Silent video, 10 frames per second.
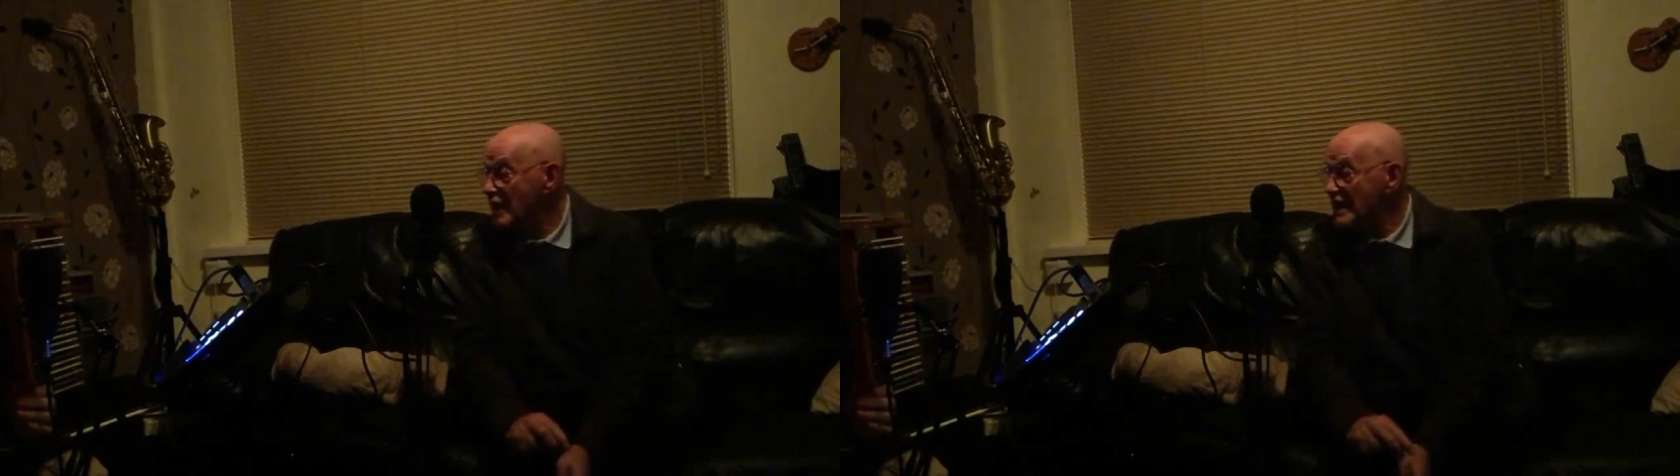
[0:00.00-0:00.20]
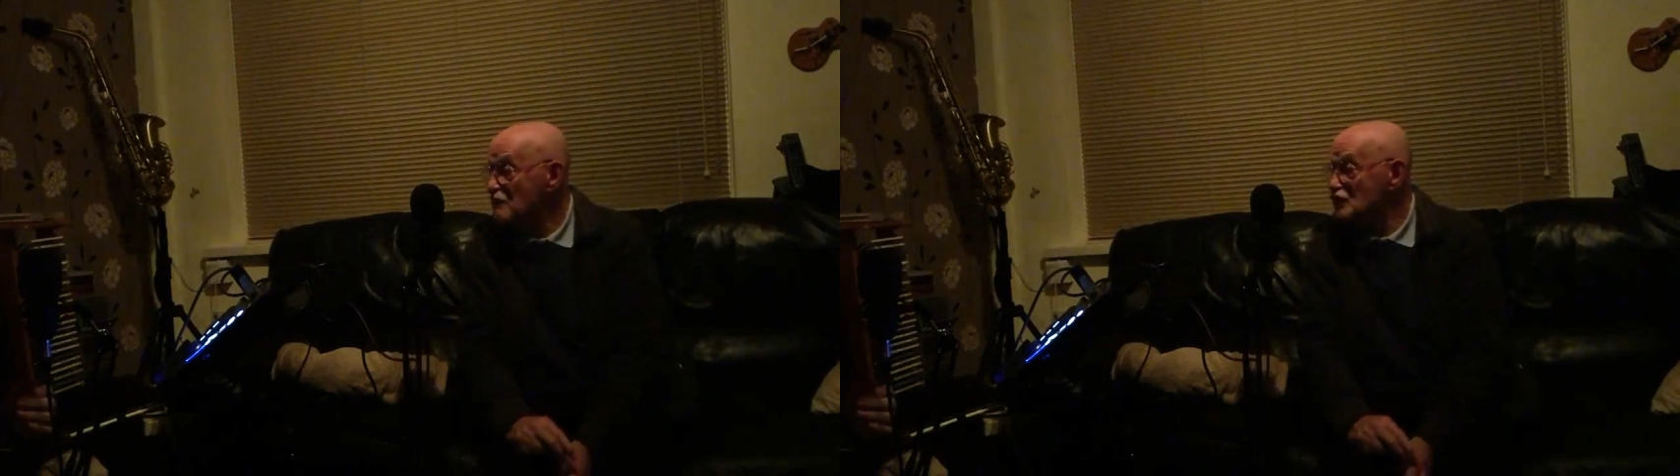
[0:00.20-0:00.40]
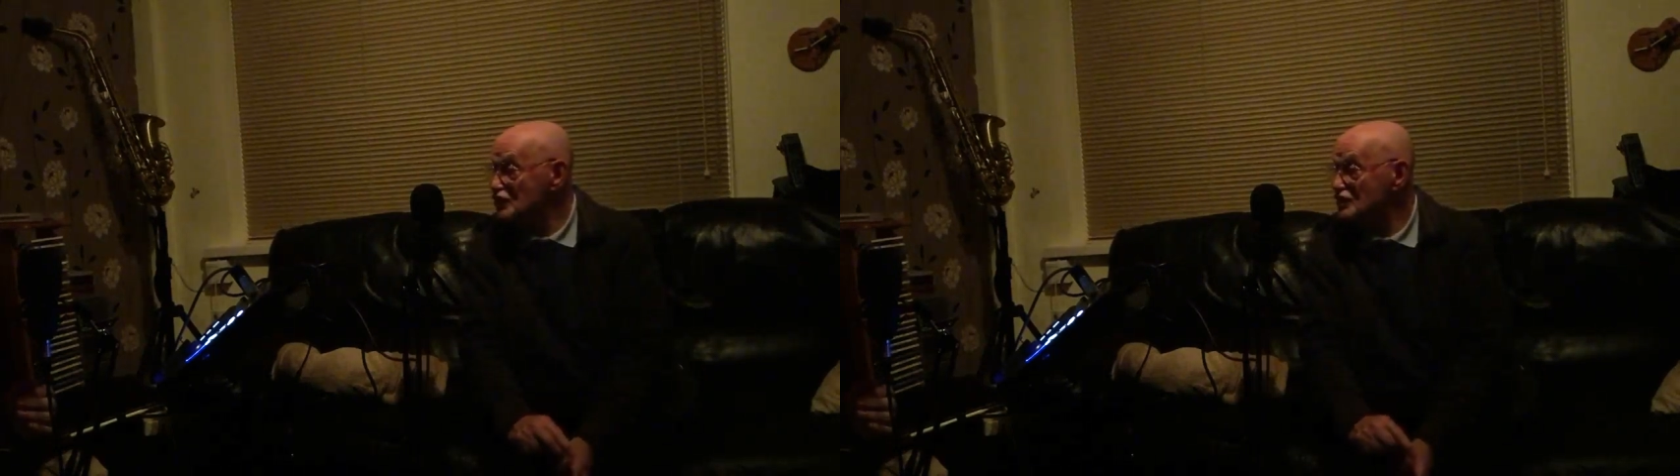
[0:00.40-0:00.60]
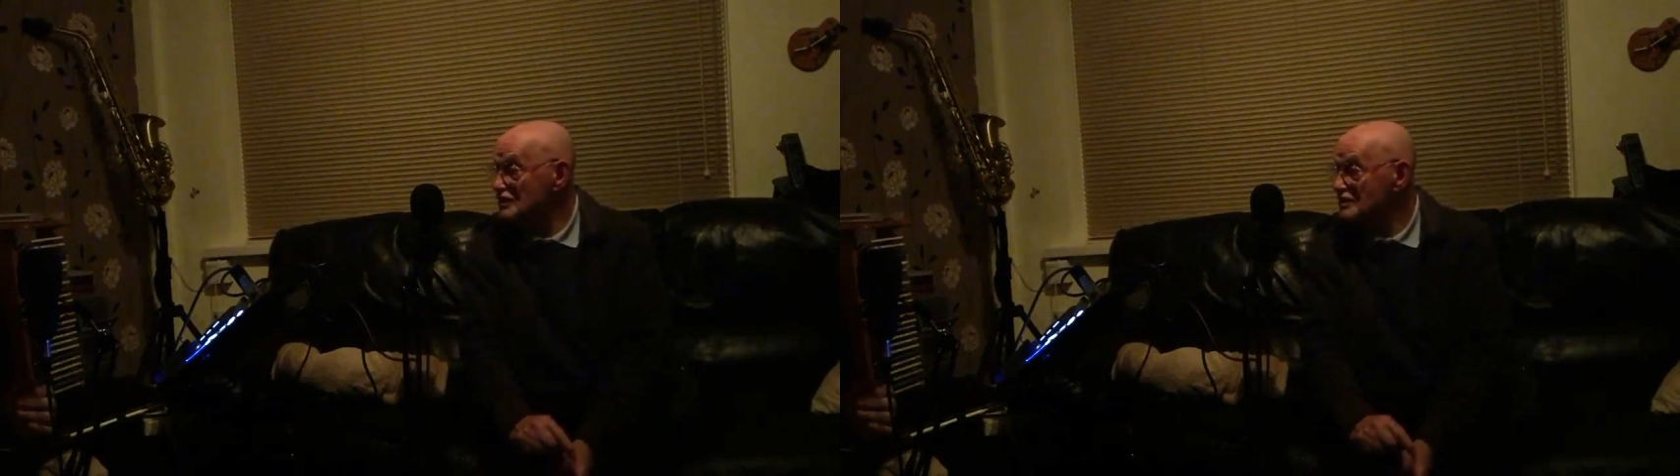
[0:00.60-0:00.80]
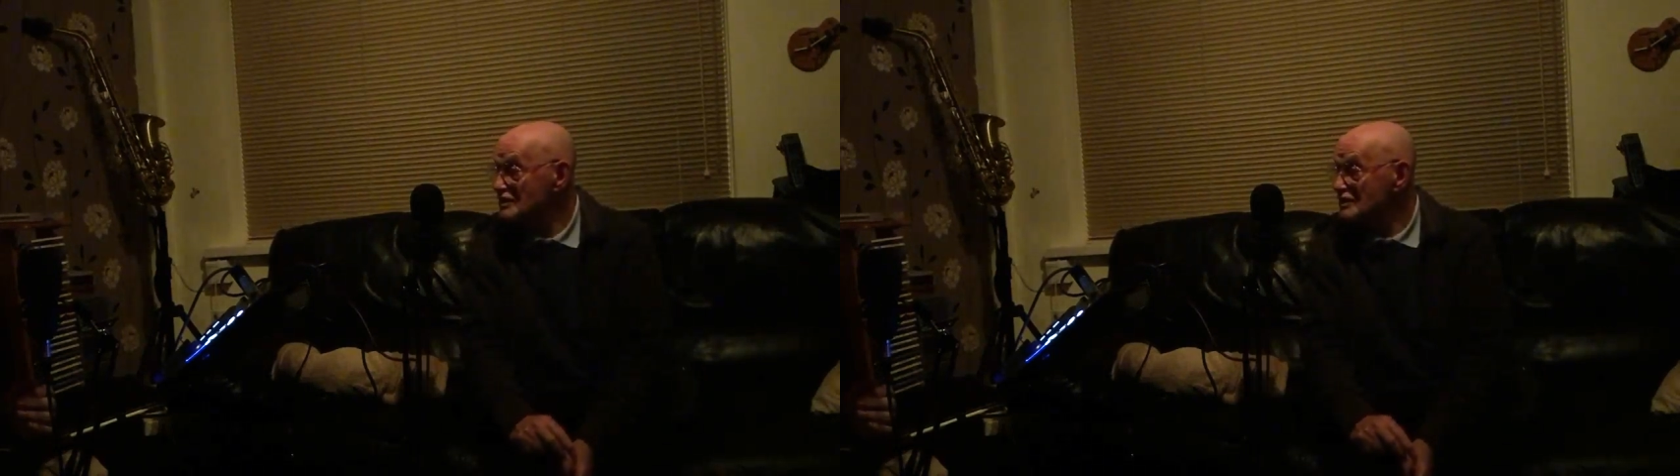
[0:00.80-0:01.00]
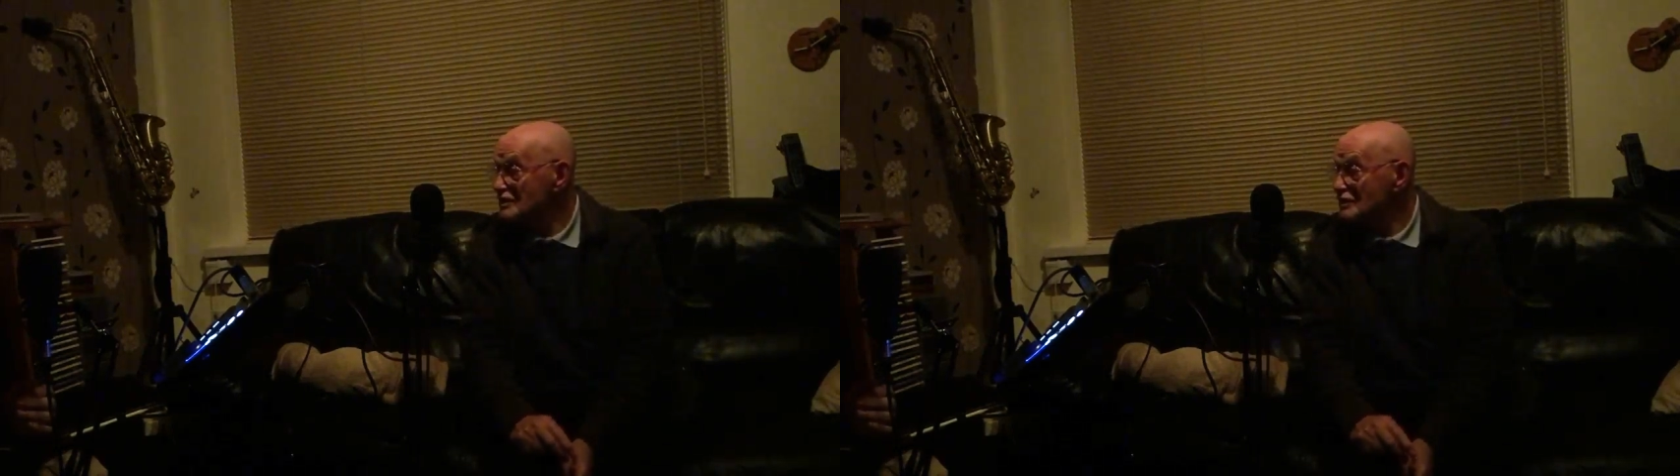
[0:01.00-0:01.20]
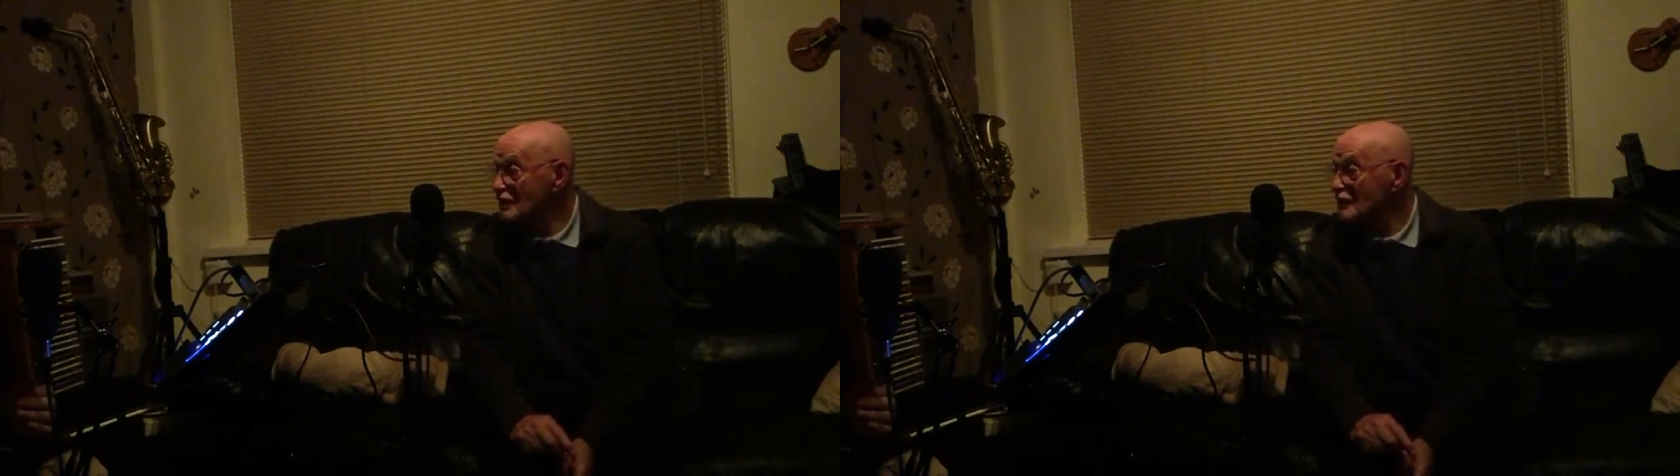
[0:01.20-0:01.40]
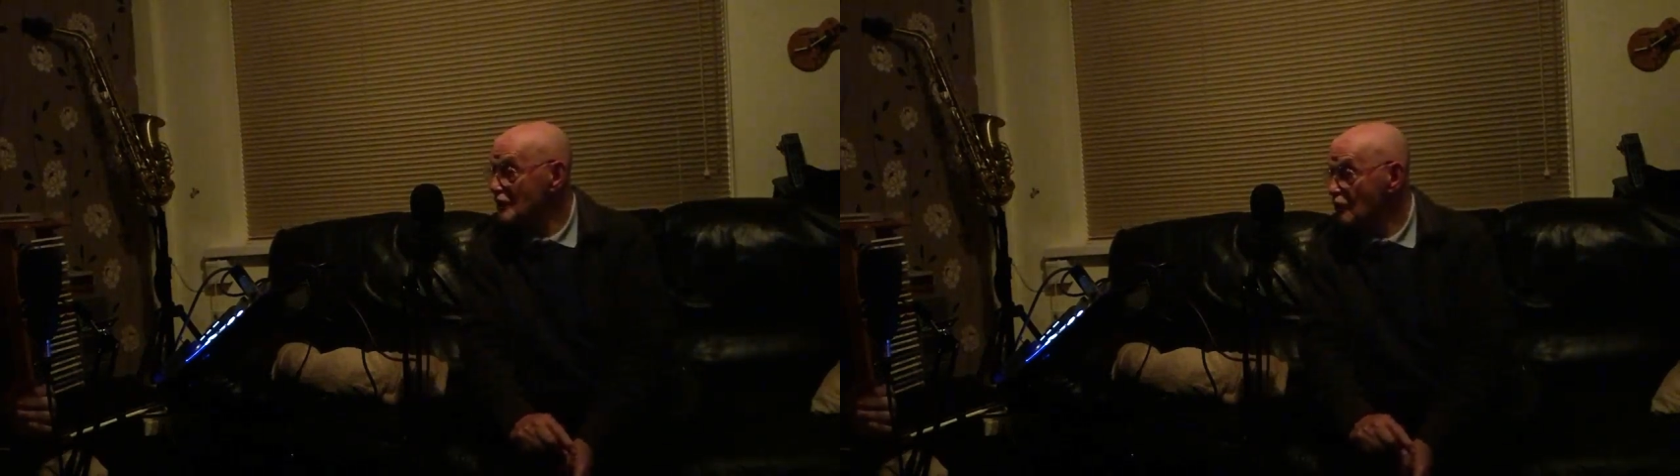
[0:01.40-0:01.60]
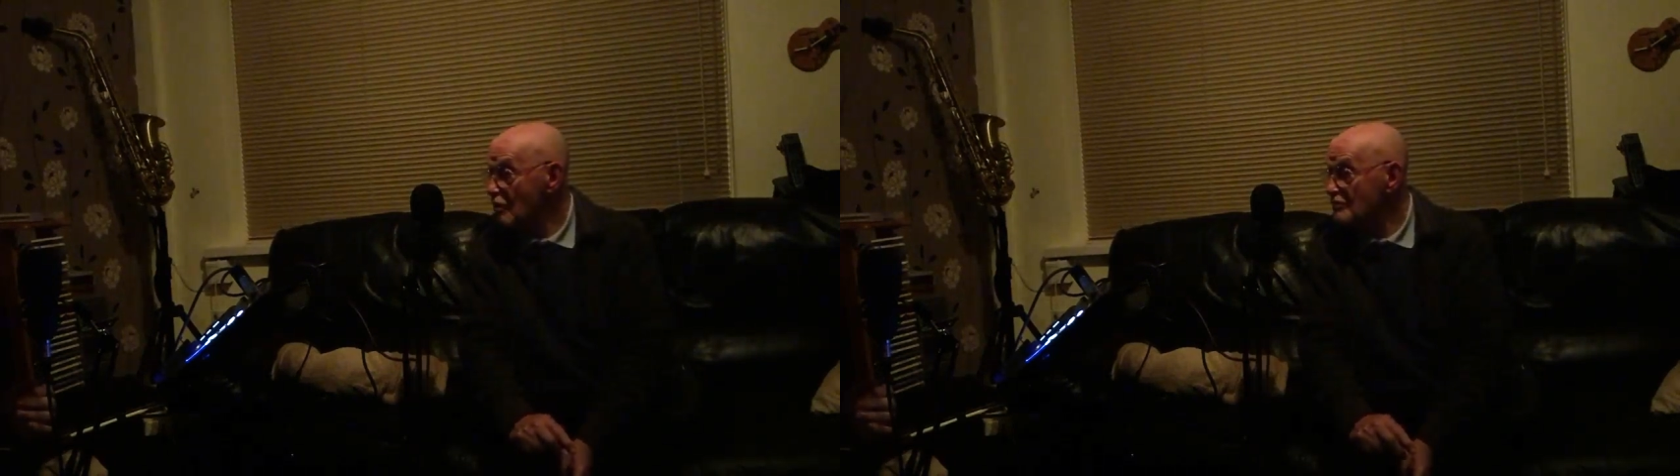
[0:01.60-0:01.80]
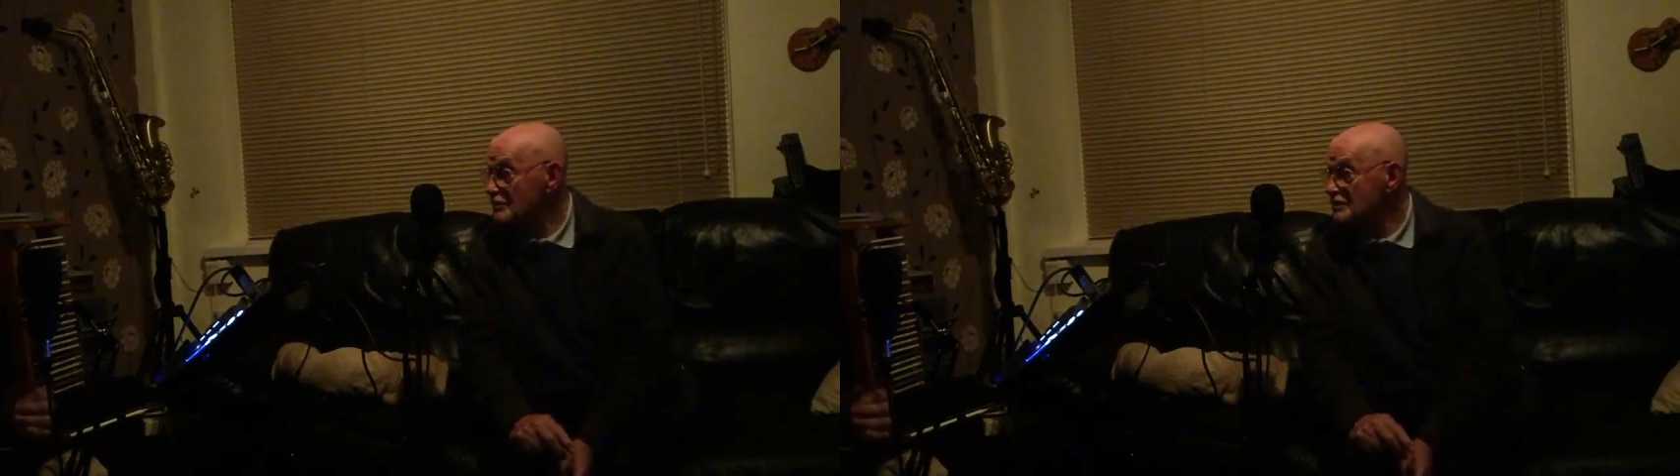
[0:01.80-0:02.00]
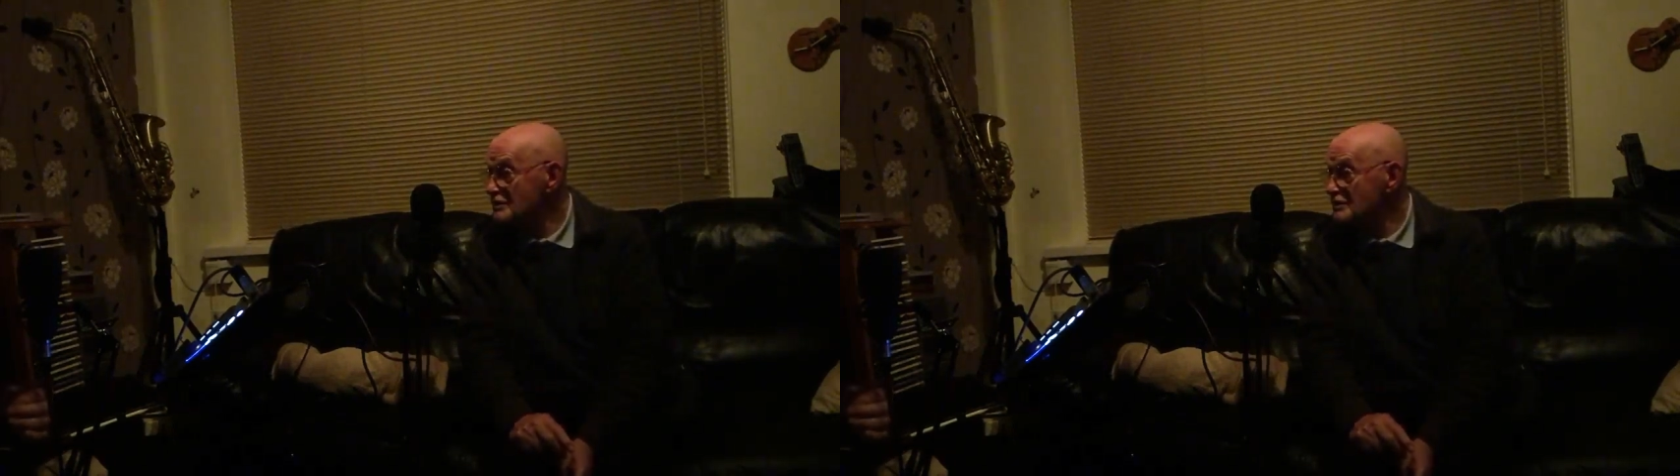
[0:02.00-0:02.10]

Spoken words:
payment on the equipment.